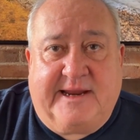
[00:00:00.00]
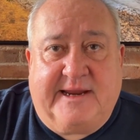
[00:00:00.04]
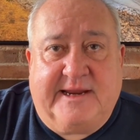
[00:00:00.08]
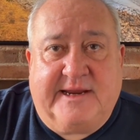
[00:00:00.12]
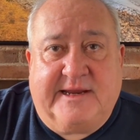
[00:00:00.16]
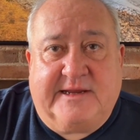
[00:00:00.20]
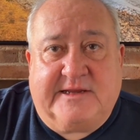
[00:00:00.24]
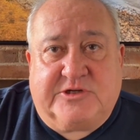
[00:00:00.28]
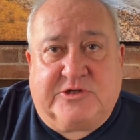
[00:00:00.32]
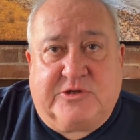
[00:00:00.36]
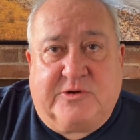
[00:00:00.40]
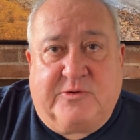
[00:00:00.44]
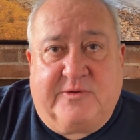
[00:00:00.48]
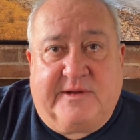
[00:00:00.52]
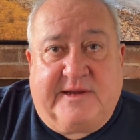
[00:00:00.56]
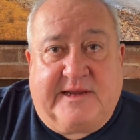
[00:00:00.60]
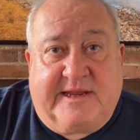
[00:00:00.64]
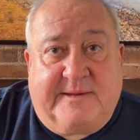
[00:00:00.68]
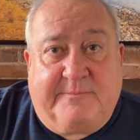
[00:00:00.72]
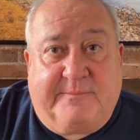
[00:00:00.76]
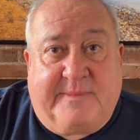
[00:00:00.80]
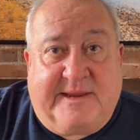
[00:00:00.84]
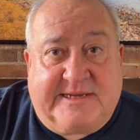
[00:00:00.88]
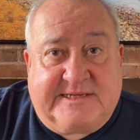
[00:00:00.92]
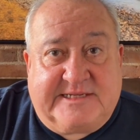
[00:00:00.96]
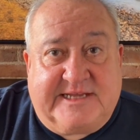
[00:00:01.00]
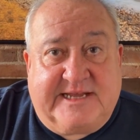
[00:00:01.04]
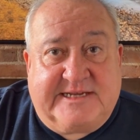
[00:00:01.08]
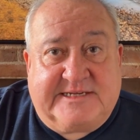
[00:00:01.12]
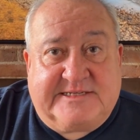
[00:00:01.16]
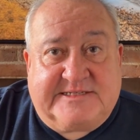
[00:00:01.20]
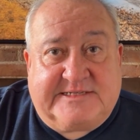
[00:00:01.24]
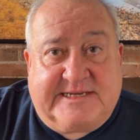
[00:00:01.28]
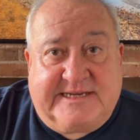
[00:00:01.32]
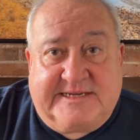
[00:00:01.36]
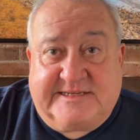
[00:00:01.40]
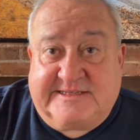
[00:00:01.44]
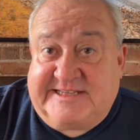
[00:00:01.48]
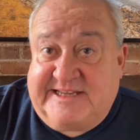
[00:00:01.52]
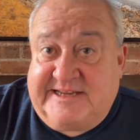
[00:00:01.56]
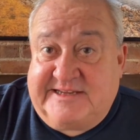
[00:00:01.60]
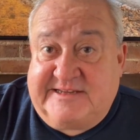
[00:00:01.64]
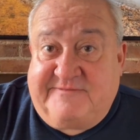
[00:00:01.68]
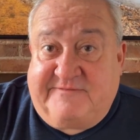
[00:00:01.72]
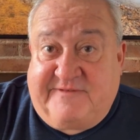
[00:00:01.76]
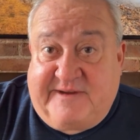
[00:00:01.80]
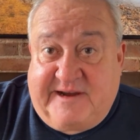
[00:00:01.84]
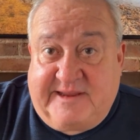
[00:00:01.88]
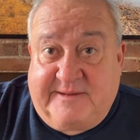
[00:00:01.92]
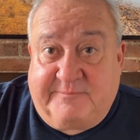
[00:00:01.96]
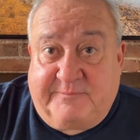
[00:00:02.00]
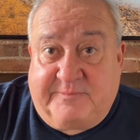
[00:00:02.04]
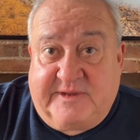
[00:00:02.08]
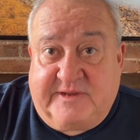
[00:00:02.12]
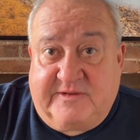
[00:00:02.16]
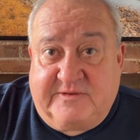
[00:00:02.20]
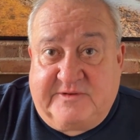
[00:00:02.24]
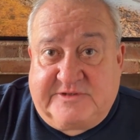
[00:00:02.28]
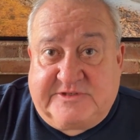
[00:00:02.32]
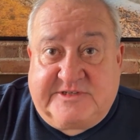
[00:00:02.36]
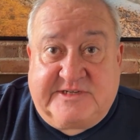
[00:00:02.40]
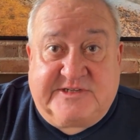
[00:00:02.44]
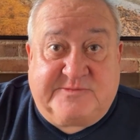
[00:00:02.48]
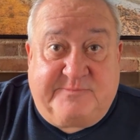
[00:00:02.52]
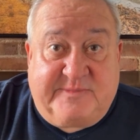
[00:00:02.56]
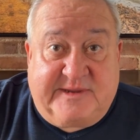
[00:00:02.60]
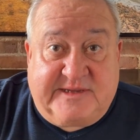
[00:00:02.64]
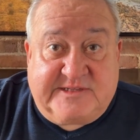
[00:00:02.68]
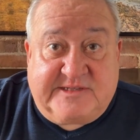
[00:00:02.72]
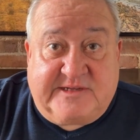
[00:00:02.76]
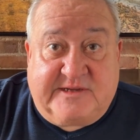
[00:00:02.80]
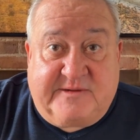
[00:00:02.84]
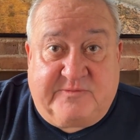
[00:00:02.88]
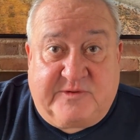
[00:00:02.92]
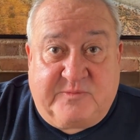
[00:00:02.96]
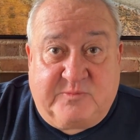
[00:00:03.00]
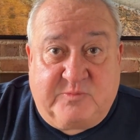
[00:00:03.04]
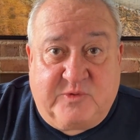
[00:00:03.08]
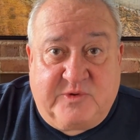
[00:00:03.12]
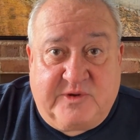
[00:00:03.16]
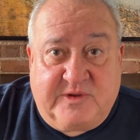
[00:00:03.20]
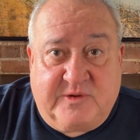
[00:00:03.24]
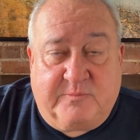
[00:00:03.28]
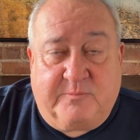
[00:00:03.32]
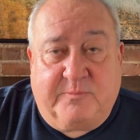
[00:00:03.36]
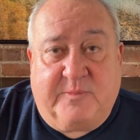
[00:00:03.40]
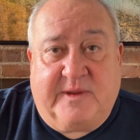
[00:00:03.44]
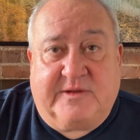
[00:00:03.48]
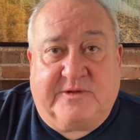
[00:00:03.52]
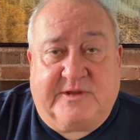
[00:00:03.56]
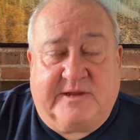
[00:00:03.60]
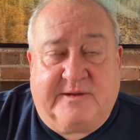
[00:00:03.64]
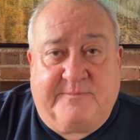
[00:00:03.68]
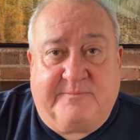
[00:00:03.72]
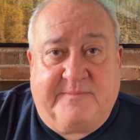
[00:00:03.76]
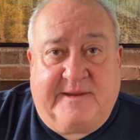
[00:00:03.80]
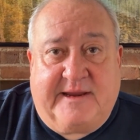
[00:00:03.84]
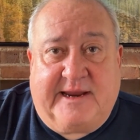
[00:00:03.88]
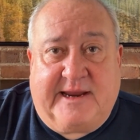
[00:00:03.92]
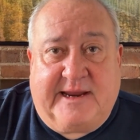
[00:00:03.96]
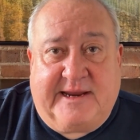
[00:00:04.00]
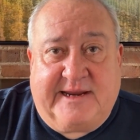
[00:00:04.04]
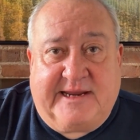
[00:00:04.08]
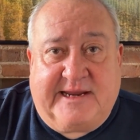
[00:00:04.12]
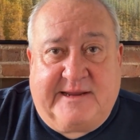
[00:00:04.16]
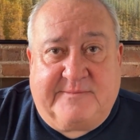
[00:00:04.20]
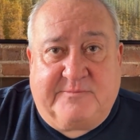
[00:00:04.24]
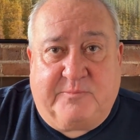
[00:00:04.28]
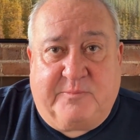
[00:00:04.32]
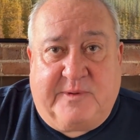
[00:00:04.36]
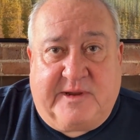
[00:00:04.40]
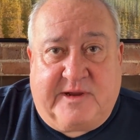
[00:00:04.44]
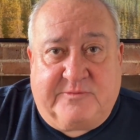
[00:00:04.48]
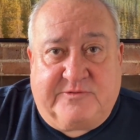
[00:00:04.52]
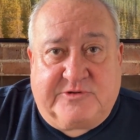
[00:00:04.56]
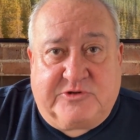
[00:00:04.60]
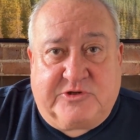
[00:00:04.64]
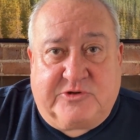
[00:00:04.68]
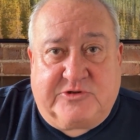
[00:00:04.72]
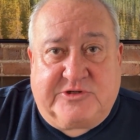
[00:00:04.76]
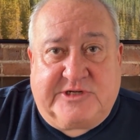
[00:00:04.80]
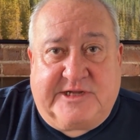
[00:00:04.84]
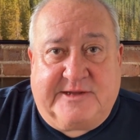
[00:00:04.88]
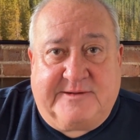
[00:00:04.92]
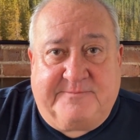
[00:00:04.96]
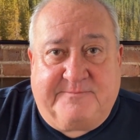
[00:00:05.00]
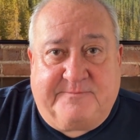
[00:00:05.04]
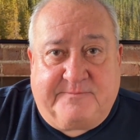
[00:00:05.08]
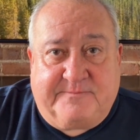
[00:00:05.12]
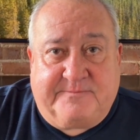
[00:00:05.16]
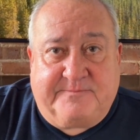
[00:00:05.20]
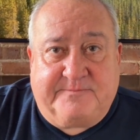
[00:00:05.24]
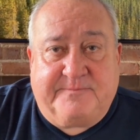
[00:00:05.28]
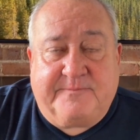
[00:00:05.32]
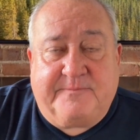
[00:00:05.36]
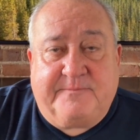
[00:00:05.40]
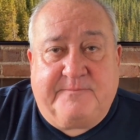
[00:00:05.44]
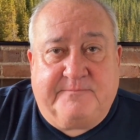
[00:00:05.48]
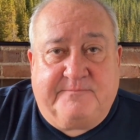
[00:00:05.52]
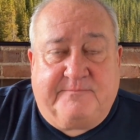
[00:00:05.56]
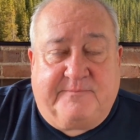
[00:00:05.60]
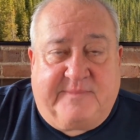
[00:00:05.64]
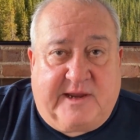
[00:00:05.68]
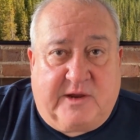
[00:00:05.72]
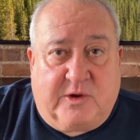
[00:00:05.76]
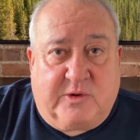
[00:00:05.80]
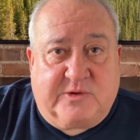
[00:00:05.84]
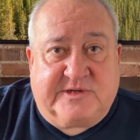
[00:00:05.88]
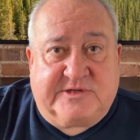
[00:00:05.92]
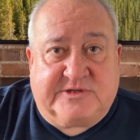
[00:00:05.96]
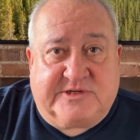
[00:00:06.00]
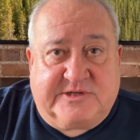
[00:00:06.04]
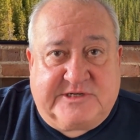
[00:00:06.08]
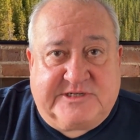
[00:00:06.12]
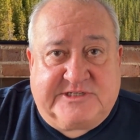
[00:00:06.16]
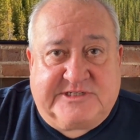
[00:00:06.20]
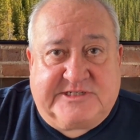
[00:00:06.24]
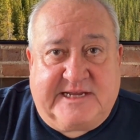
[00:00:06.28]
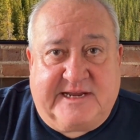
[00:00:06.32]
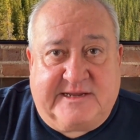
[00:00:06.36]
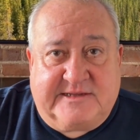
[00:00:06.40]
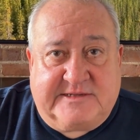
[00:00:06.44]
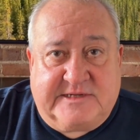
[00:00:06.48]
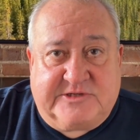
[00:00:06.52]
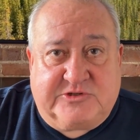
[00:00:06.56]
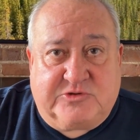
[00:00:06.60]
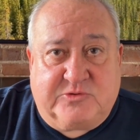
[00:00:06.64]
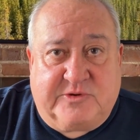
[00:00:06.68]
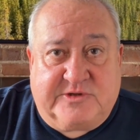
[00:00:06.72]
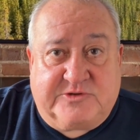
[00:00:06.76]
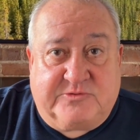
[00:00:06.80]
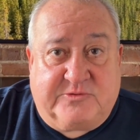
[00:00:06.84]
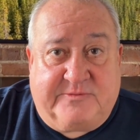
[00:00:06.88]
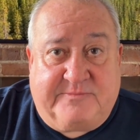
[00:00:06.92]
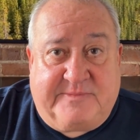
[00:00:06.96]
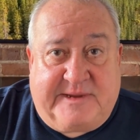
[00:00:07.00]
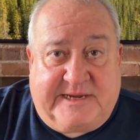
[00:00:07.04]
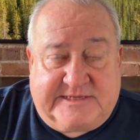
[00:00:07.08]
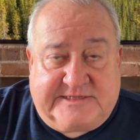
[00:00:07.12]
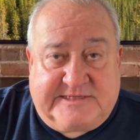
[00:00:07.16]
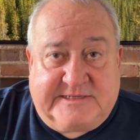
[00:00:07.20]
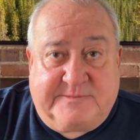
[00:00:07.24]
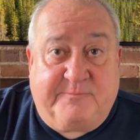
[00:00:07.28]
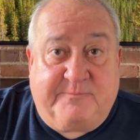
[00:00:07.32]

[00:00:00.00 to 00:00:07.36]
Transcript: ensuring it maintains the dignified appearance expected of a royal motor, even when off-duty. According to The Sun, the choice reflects the